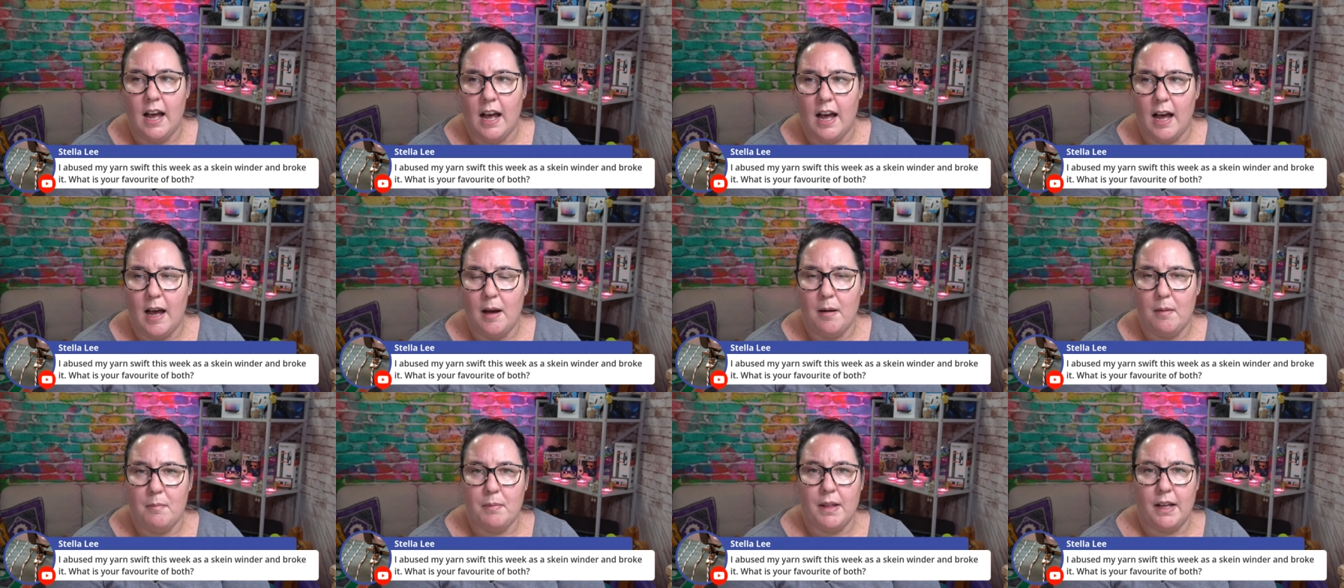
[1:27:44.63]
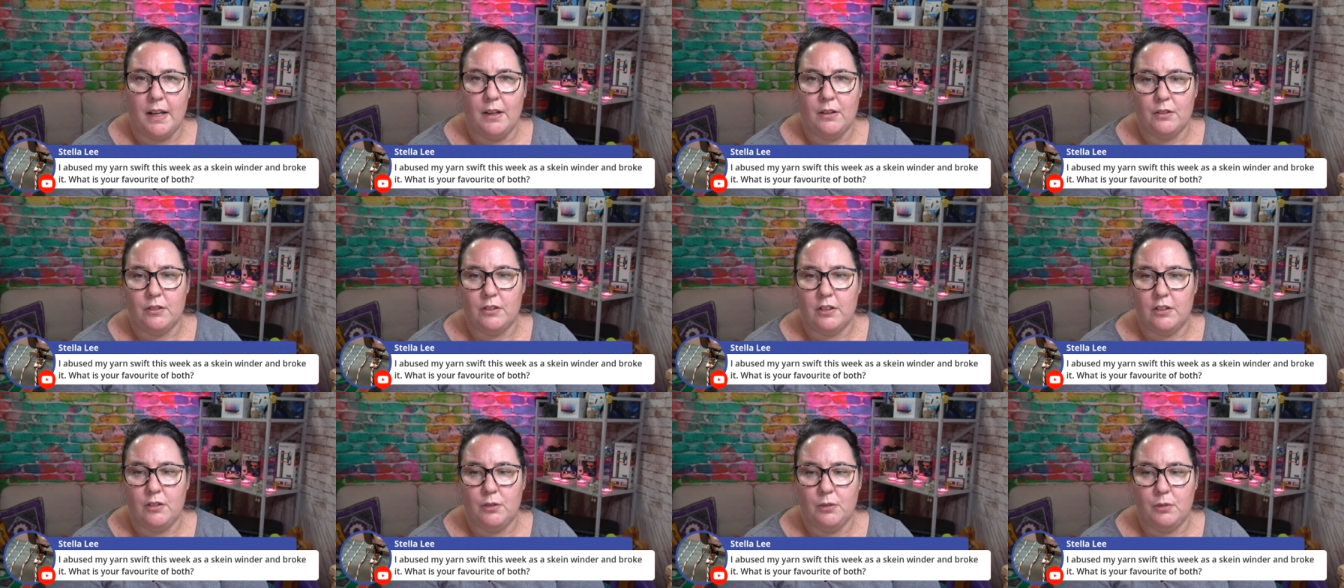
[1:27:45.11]
Um, but they
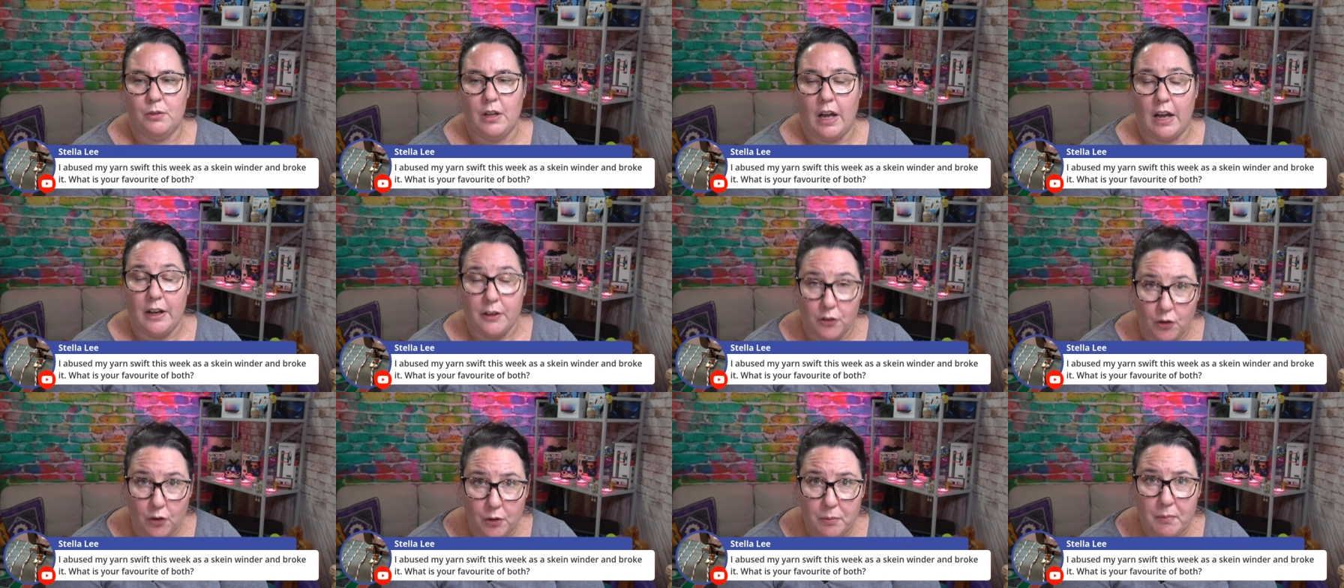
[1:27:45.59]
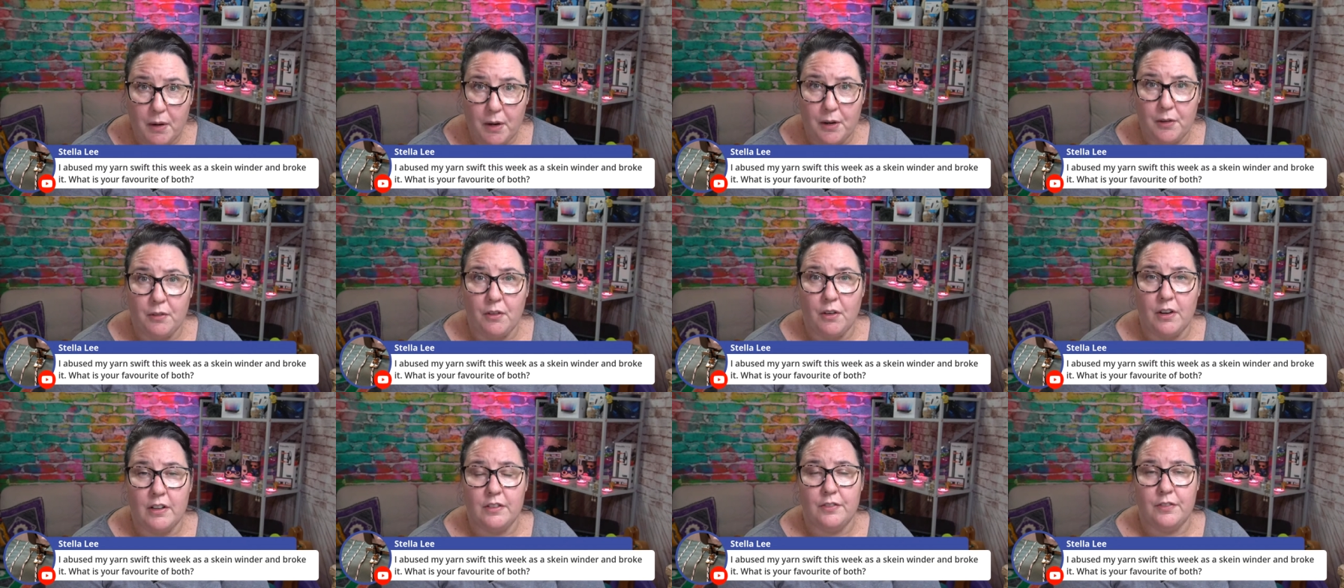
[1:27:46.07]
also do a
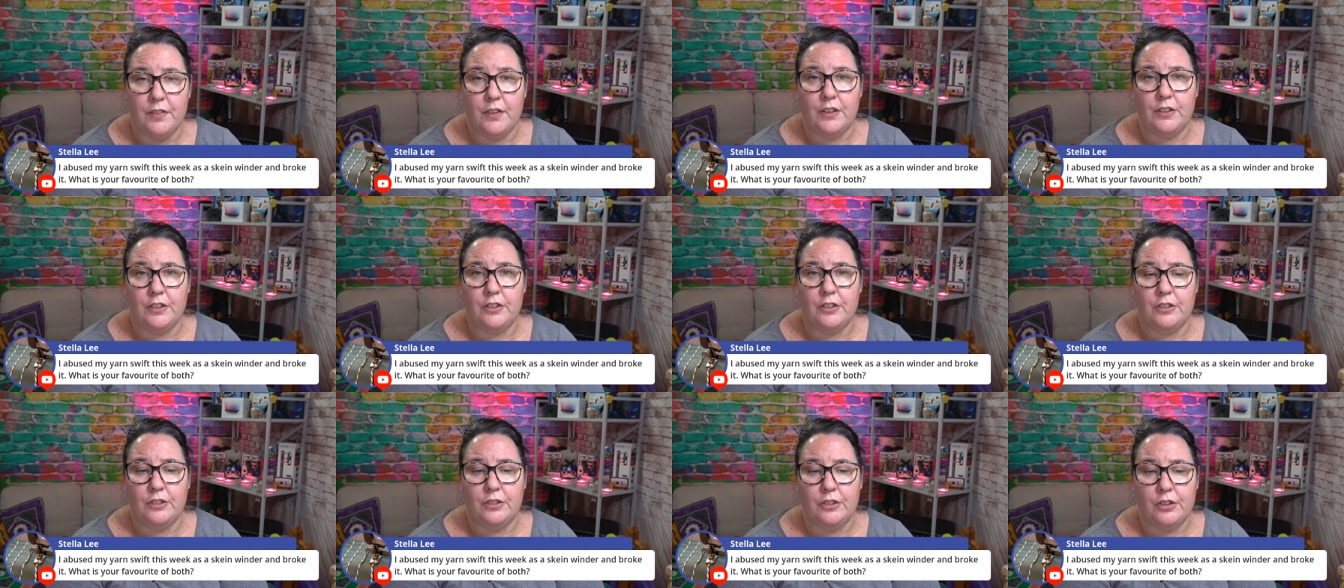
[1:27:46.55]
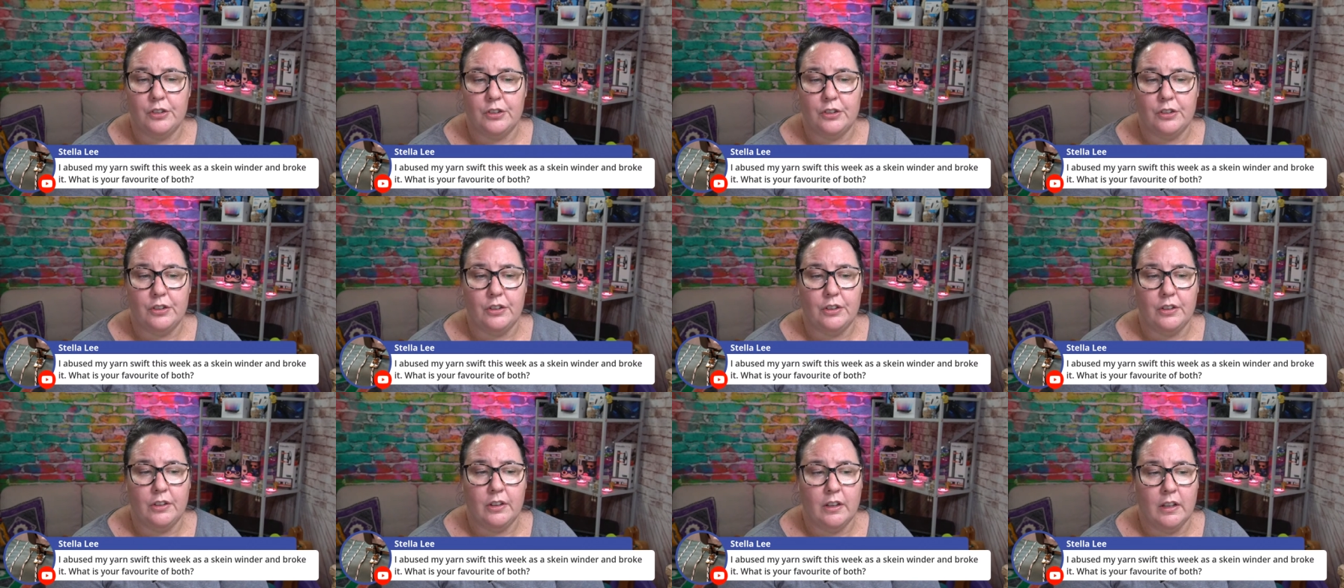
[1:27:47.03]
non-motorized version
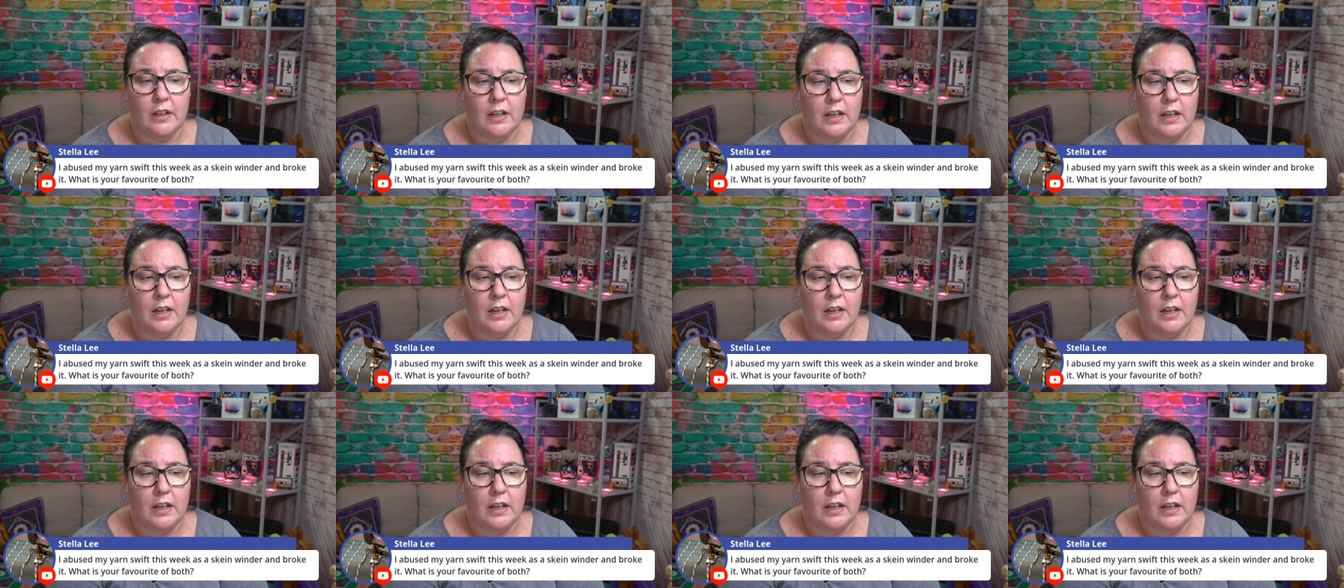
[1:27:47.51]
too.